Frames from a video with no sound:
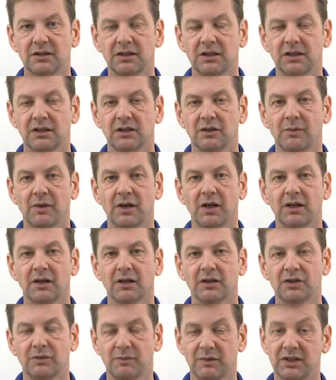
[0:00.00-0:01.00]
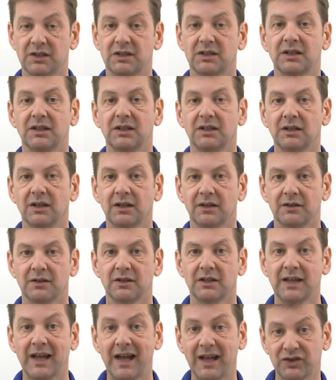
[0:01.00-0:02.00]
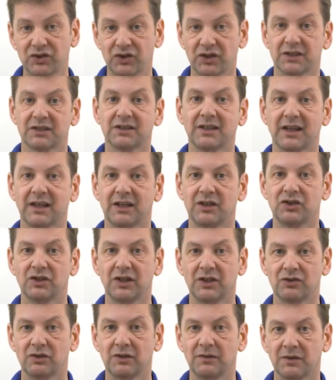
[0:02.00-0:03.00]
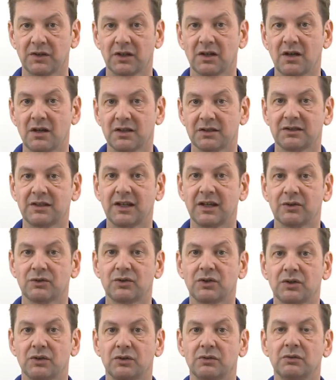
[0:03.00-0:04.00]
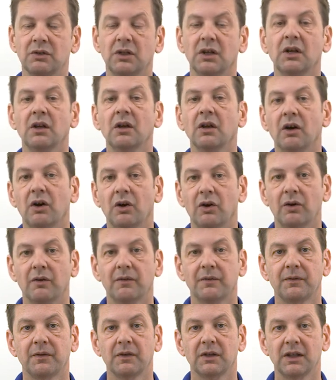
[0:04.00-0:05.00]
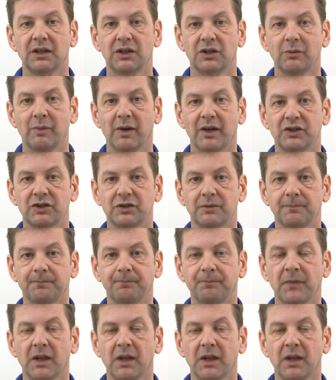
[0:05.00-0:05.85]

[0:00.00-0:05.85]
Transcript: uh, humidity at the hatching stage, literally for the last day or two of incubation.